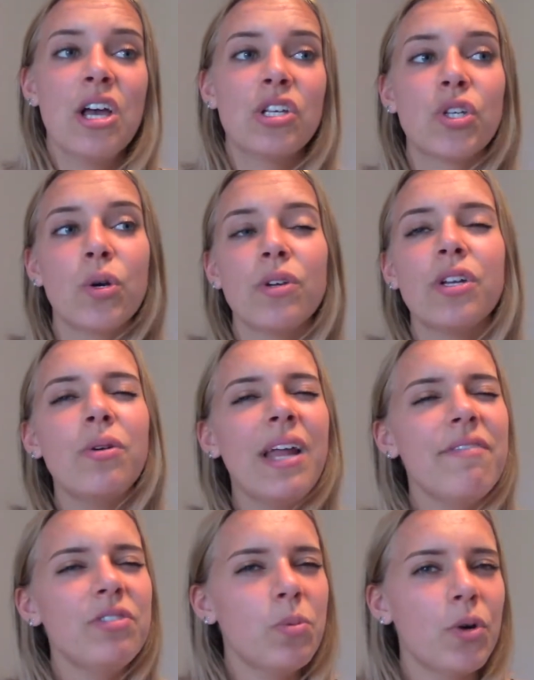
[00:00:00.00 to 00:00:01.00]
So you don't
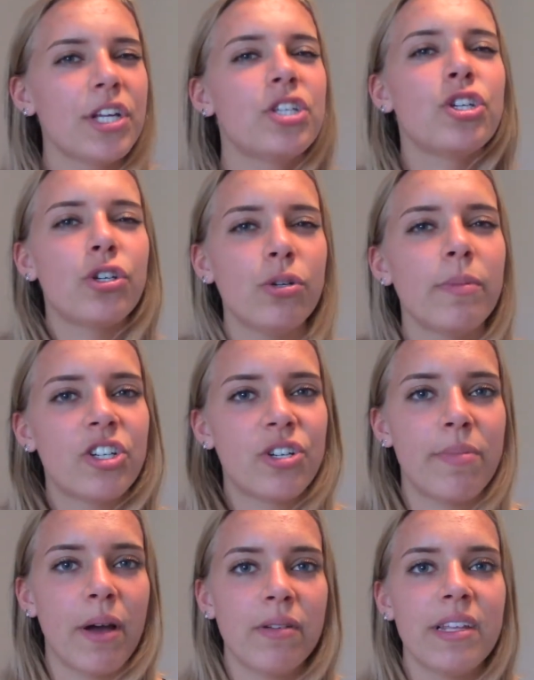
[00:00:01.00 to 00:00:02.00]
have to worry too much
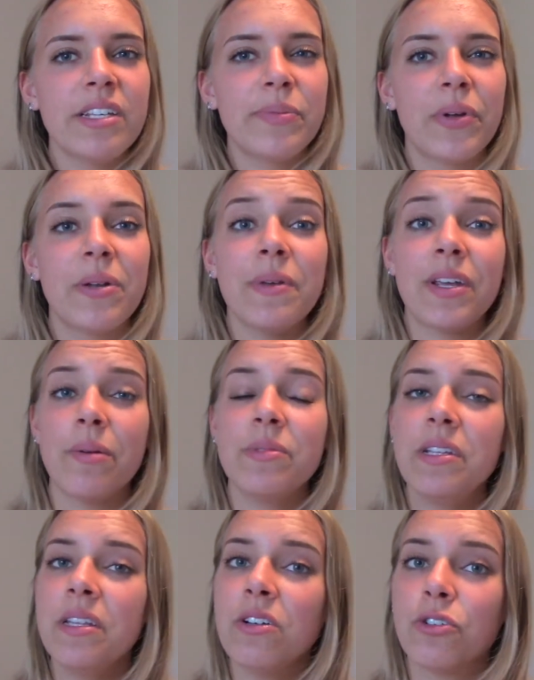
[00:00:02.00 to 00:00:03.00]
about this, but it
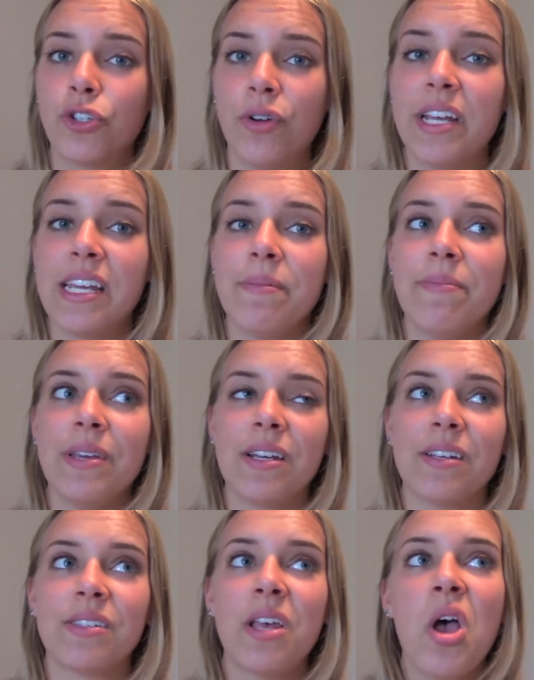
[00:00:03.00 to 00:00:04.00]
becomes a little tricky
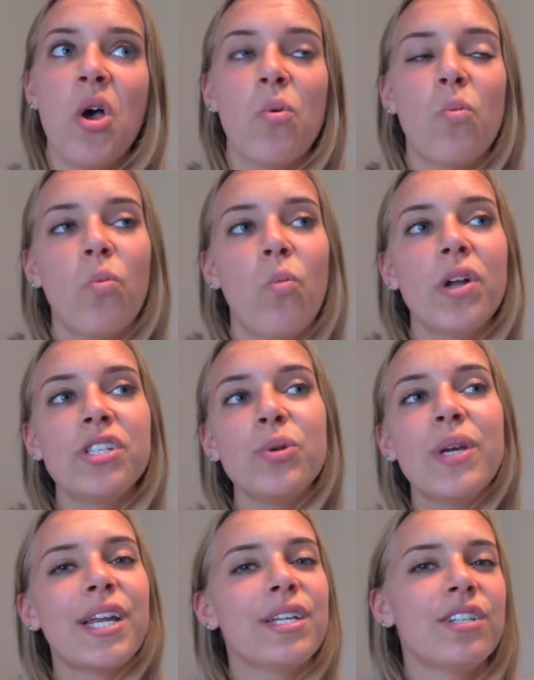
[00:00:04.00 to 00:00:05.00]
because once
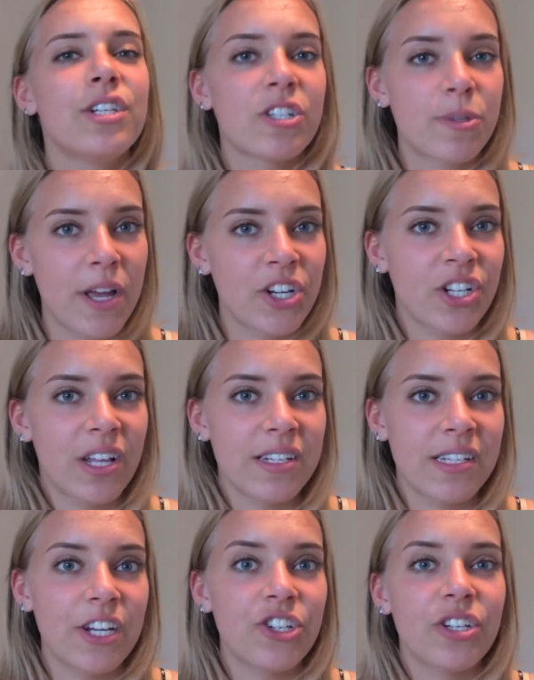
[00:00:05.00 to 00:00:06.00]
you get into your
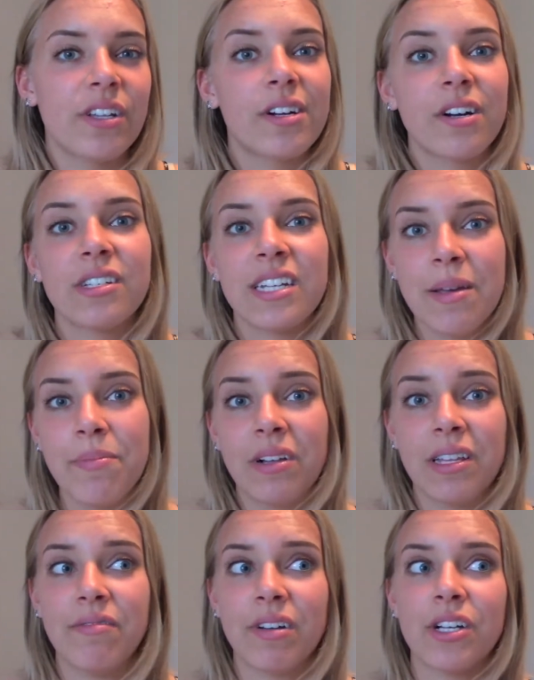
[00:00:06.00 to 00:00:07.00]
specialization, there are
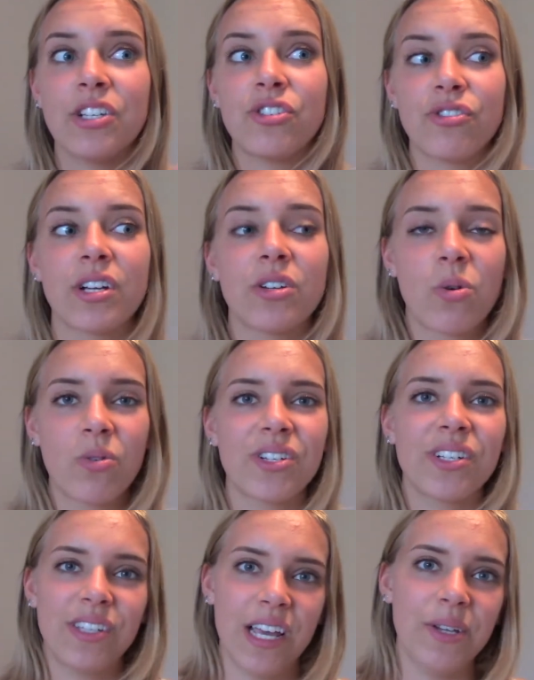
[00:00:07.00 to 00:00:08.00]
typically very strict
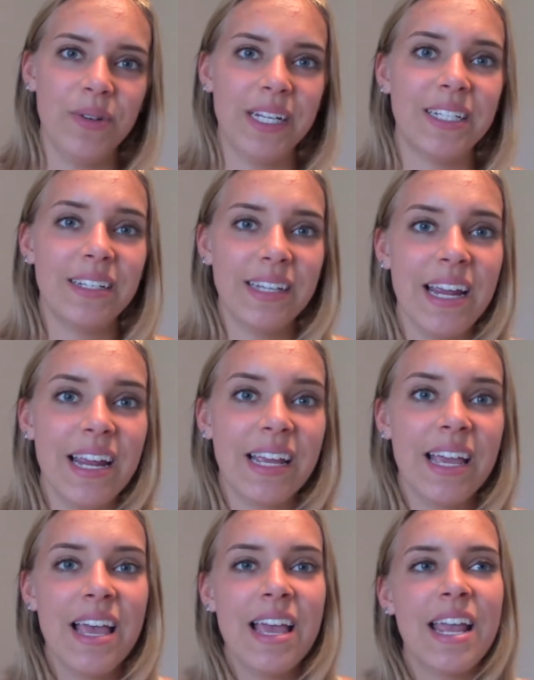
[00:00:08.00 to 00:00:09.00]
courses that you need to
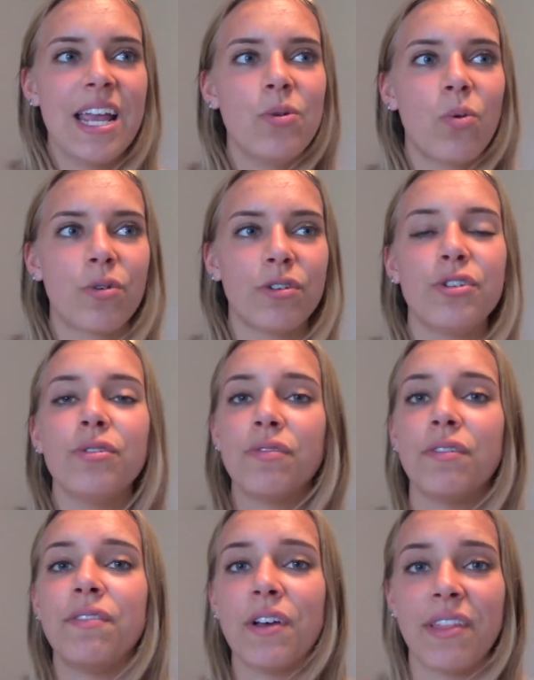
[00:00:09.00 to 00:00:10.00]
take in order to
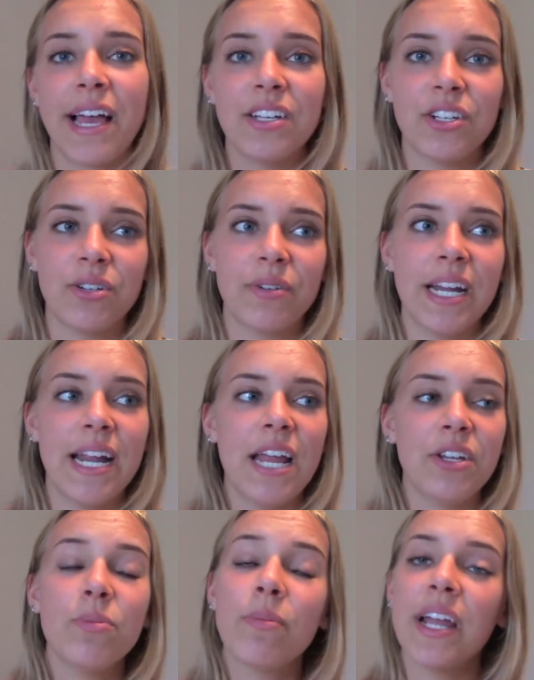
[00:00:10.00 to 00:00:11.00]
fulfill that degree,
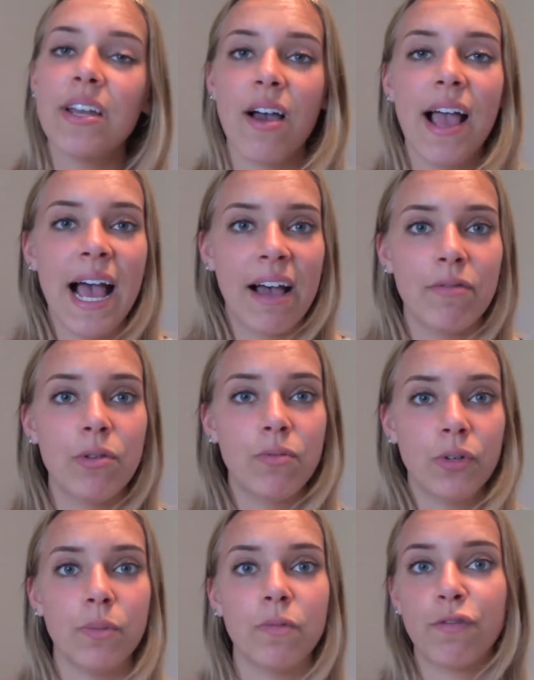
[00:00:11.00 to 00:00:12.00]
and you might not have the
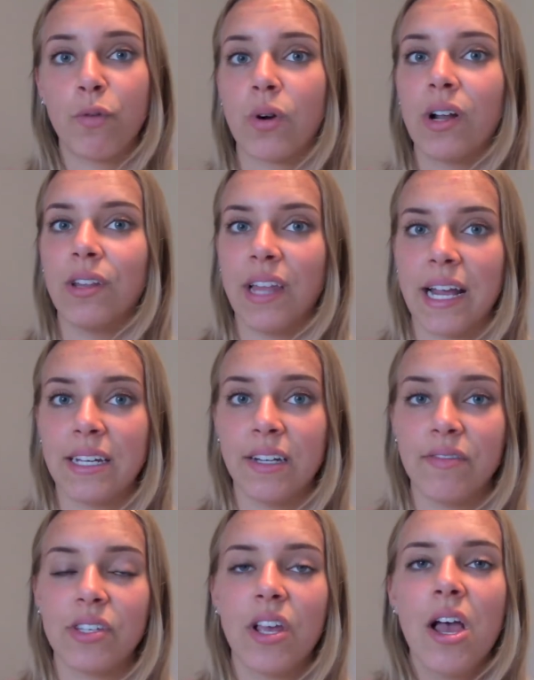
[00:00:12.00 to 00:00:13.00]
room for
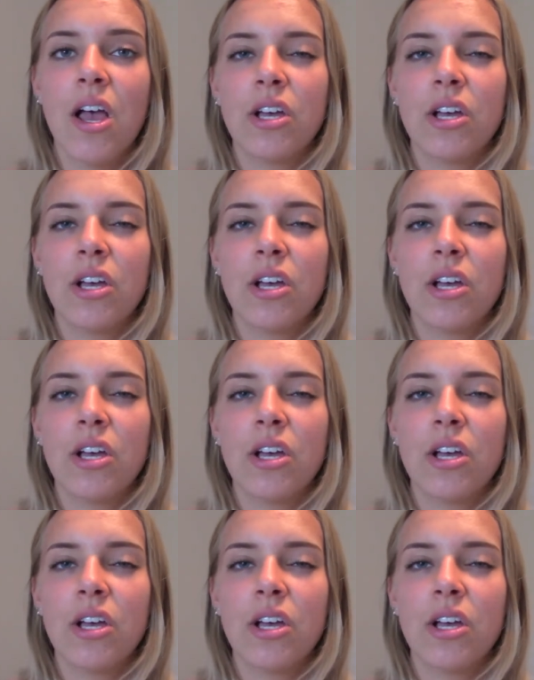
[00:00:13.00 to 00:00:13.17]
electives.